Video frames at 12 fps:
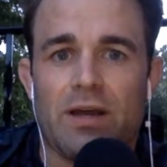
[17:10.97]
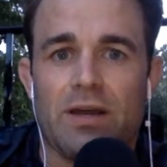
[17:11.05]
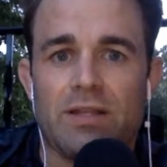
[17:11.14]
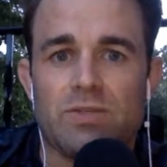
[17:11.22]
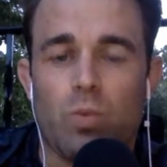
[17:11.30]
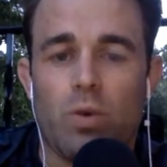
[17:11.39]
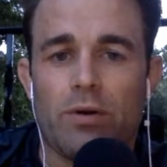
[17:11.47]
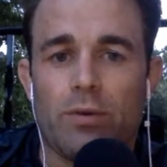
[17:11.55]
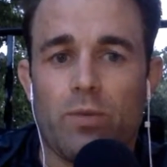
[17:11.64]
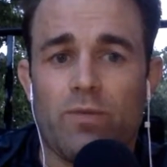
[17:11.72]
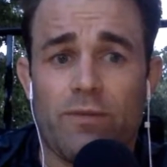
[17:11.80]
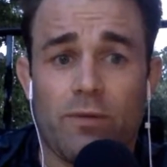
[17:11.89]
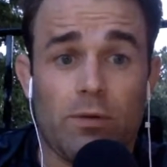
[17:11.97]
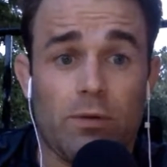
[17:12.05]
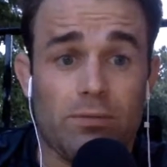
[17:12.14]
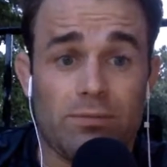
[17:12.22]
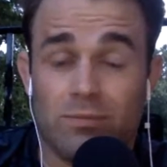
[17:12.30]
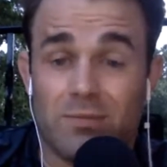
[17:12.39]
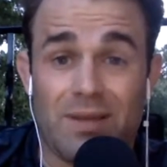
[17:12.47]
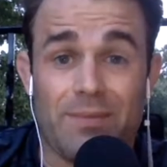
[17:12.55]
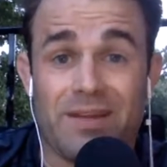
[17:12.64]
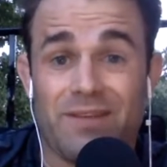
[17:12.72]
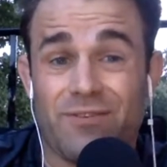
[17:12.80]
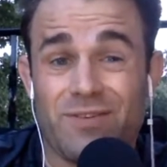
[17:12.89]
It's wonderful. I
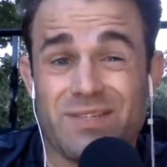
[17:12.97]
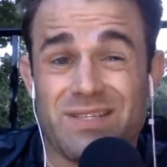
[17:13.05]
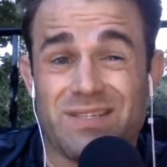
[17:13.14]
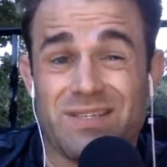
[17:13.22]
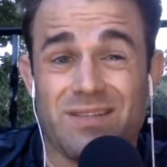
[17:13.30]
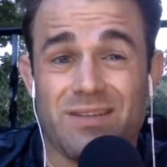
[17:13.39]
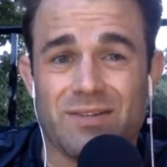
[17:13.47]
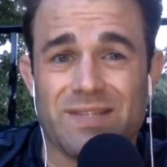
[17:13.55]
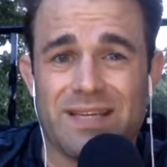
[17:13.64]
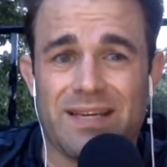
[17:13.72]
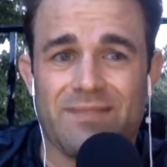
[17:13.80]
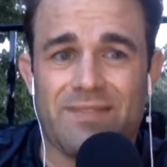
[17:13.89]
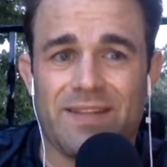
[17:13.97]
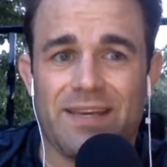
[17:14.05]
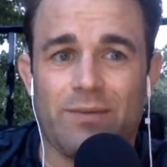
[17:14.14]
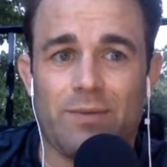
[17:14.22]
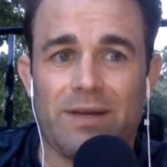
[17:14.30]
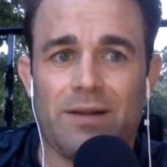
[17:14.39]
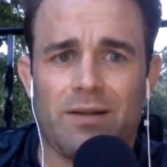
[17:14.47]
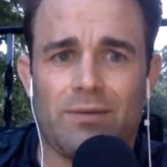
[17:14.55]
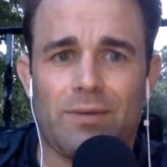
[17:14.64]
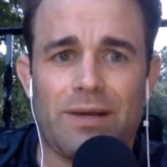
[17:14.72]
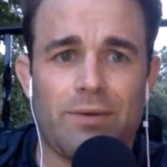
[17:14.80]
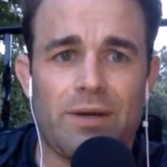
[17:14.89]
mean, at first, it's kind of like, well,
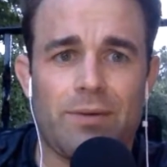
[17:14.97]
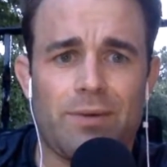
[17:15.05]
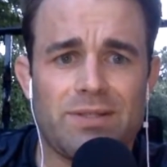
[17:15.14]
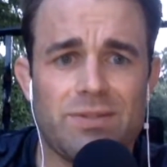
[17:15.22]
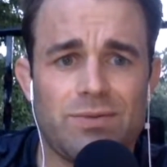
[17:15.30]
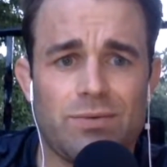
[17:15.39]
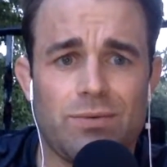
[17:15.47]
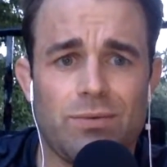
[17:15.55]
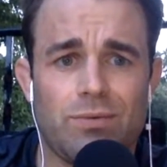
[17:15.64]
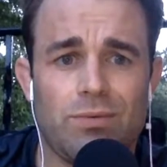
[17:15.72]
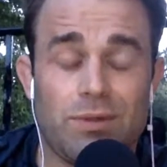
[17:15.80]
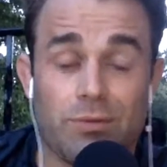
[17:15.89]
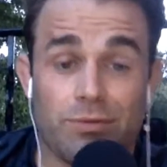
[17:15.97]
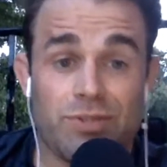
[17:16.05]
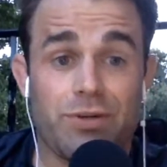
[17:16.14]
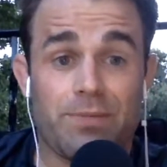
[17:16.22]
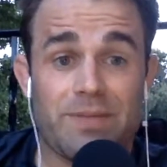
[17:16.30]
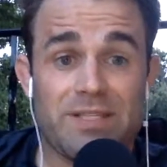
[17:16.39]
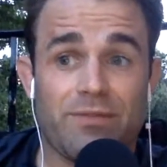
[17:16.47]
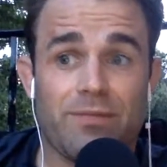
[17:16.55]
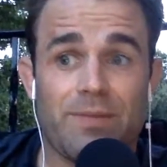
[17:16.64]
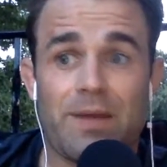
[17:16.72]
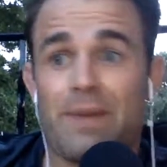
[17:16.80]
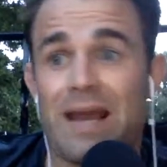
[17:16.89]
why do I want to, restrict myself from
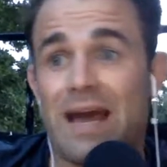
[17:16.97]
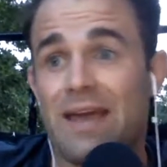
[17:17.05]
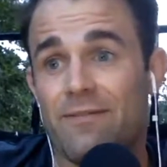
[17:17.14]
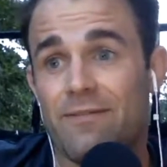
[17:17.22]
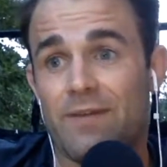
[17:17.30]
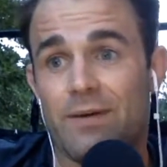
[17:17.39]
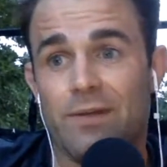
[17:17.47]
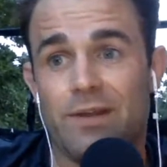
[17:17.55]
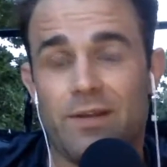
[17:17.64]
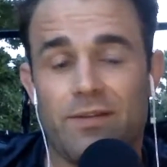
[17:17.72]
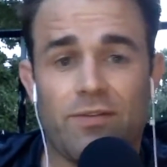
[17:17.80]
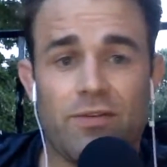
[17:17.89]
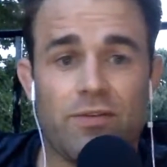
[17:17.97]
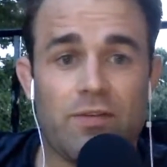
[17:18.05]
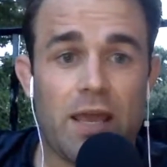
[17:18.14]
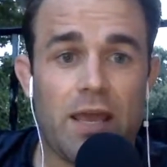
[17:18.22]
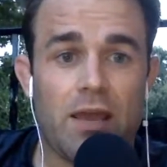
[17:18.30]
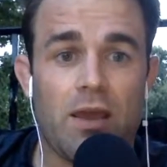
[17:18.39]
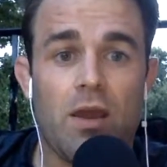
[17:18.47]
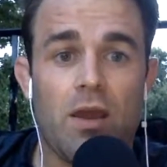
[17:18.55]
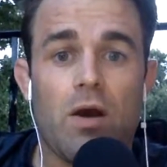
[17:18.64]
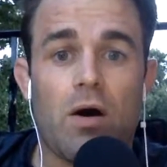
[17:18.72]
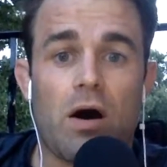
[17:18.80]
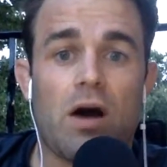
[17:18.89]
that? But I have found it is such a
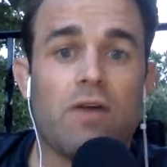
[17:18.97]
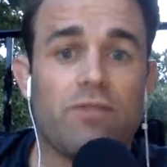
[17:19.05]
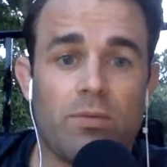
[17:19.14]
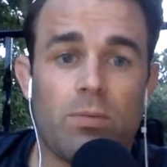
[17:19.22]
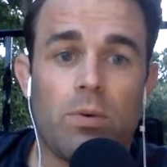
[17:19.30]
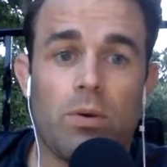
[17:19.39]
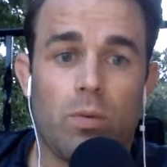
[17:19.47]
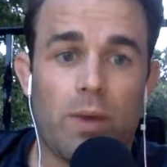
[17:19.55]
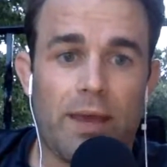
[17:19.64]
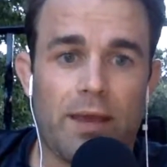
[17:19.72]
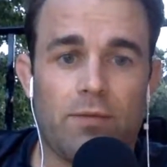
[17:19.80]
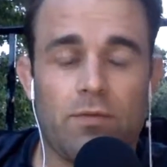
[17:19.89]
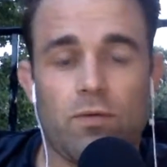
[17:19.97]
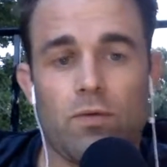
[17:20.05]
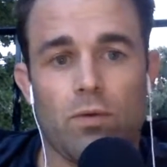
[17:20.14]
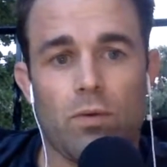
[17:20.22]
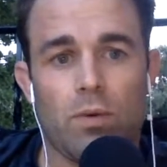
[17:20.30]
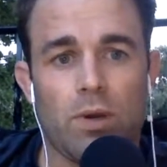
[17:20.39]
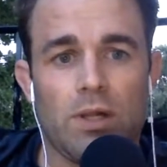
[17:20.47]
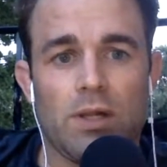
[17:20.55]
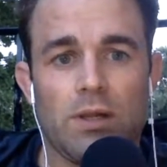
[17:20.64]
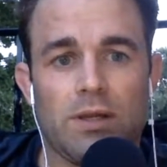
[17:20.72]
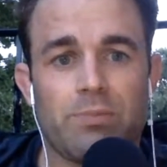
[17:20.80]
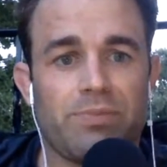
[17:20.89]
awesome way to
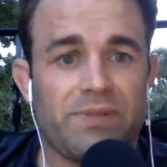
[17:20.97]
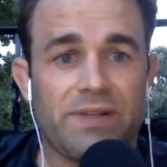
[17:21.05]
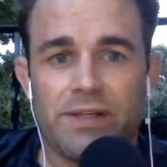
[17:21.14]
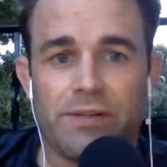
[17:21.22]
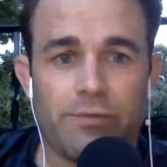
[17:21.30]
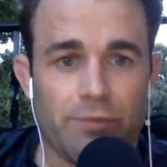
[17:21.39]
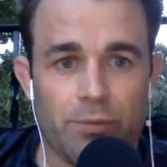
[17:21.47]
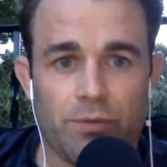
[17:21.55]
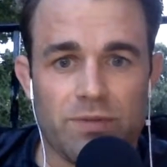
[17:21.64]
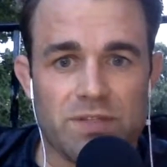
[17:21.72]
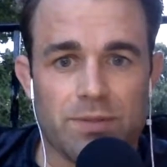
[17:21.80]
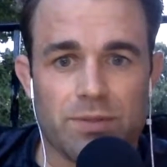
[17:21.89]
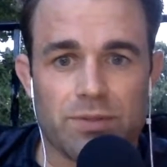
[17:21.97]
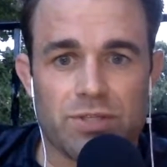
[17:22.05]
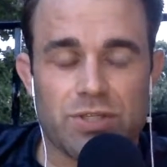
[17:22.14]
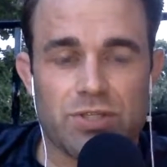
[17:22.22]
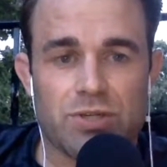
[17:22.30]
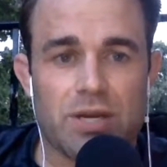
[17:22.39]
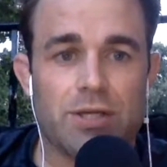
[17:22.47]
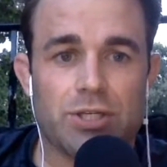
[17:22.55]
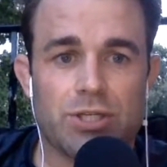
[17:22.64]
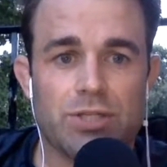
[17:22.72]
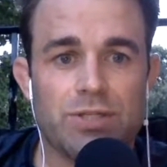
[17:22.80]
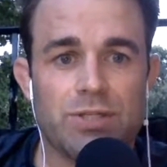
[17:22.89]
completely remove some of those
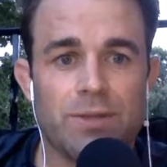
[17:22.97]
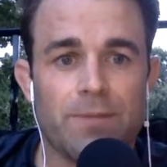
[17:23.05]
distractions.